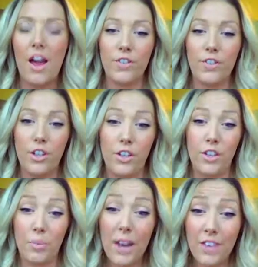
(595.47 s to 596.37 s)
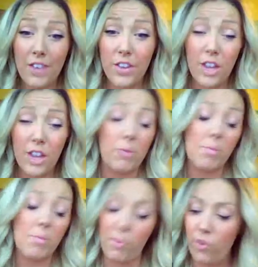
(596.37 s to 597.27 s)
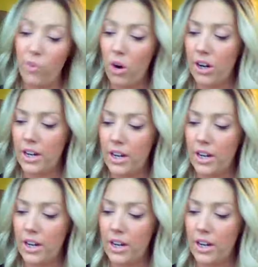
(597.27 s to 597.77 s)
after you've applied everything, or maybe before,